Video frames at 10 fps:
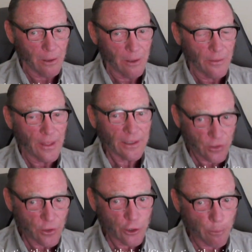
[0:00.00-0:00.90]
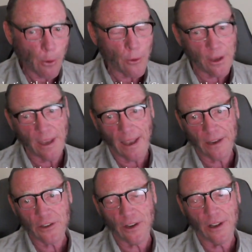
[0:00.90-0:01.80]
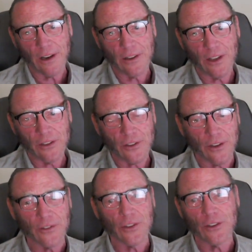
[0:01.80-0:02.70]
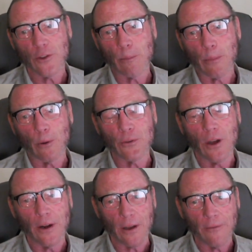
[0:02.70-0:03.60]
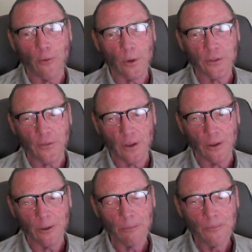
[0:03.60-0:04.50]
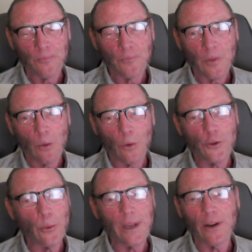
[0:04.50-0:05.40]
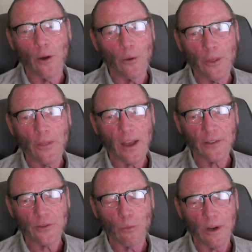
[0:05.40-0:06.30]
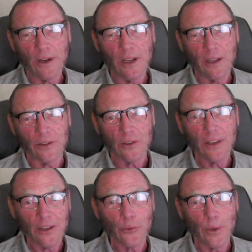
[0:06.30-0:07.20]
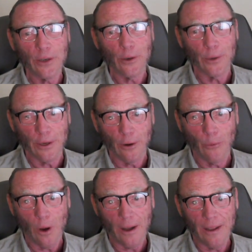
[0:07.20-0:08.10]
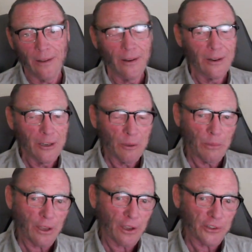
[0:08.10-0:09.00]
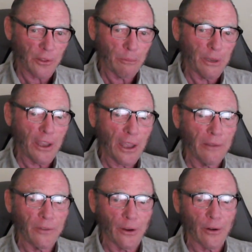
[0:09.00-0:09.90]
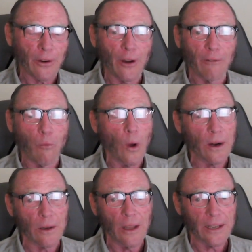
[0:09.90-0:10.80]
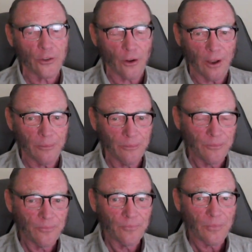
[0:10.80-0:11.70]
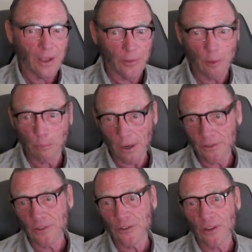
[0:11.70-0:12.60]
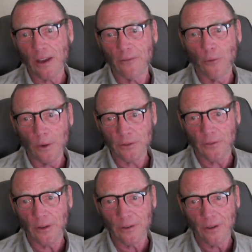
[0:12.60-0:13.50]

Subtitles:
That's the spooky action at a distance, is the protonic force field. Well, do we know that that's what it is? Yes, we do. You know why? Because of the behavior of one electron in the presence of that force field.